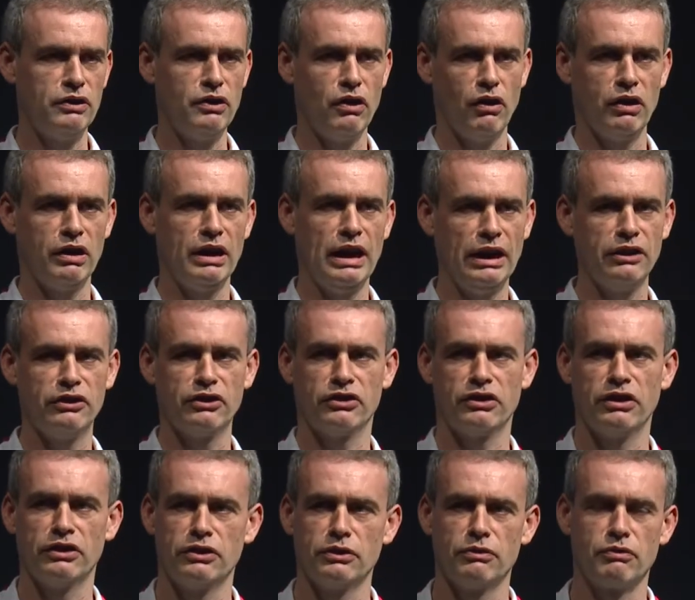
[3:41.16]

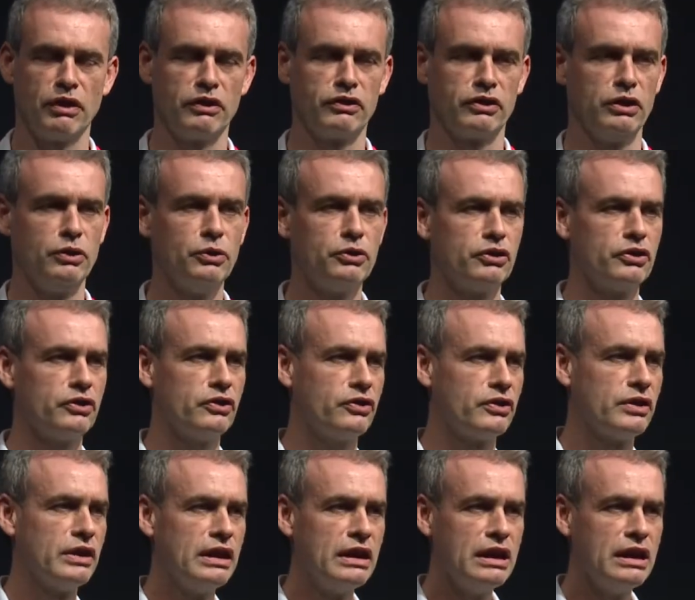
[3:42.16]
non-legislative resolutions,